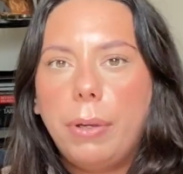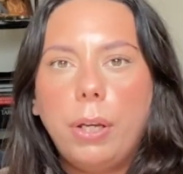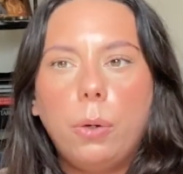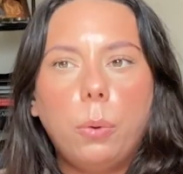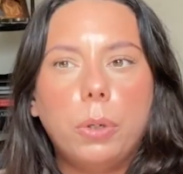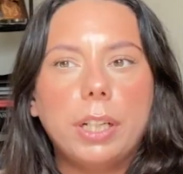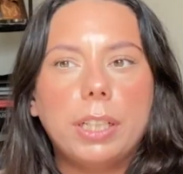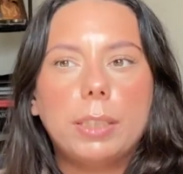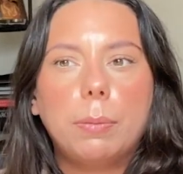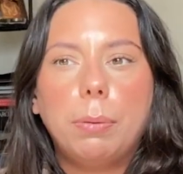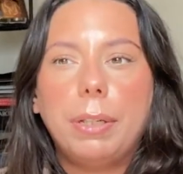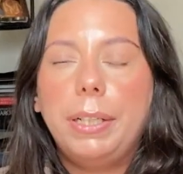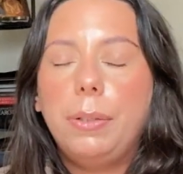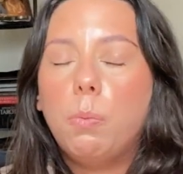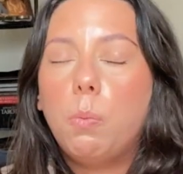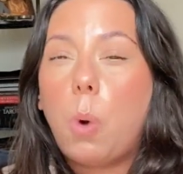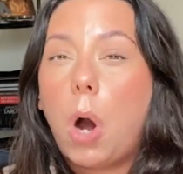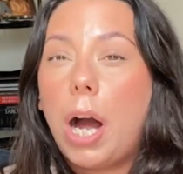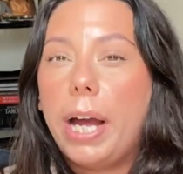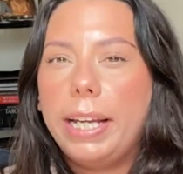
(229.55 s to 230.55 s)
it or
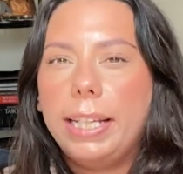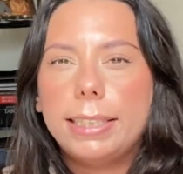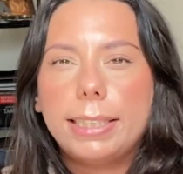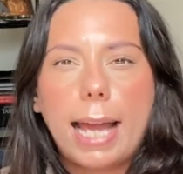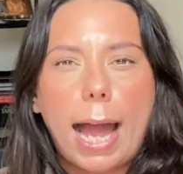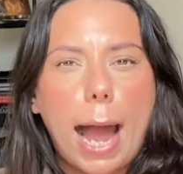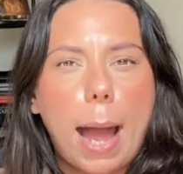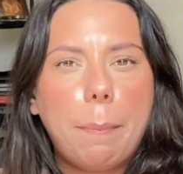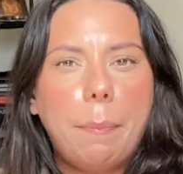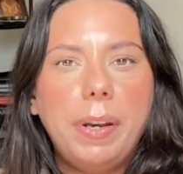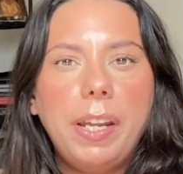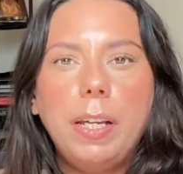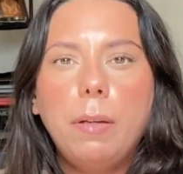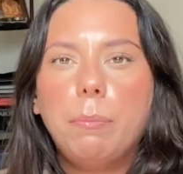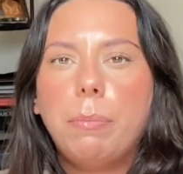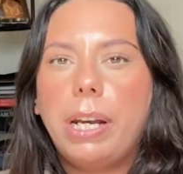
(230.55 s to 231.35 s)
explain why it's happening,